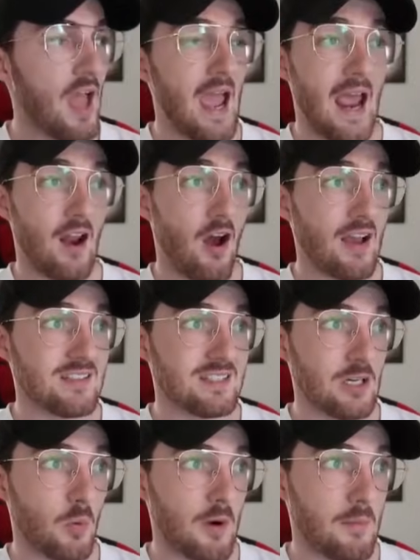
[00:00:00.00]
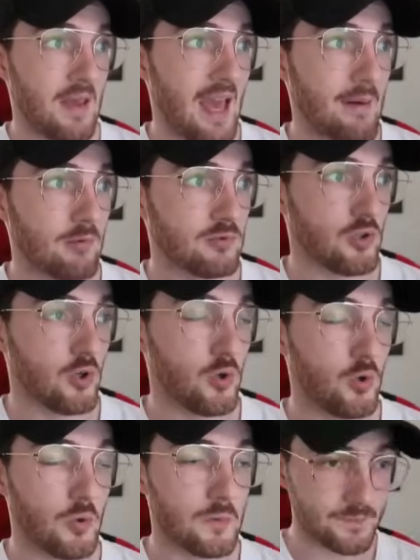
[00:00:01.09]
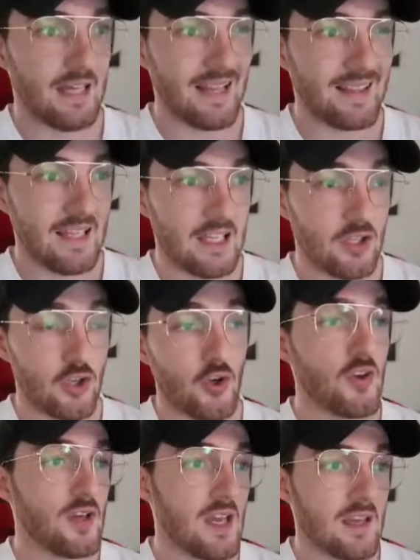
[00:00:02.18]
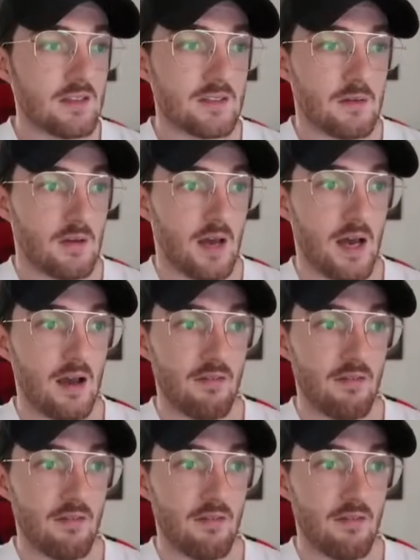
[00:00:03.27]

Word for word: and I still want to be able to get the New Year's uh,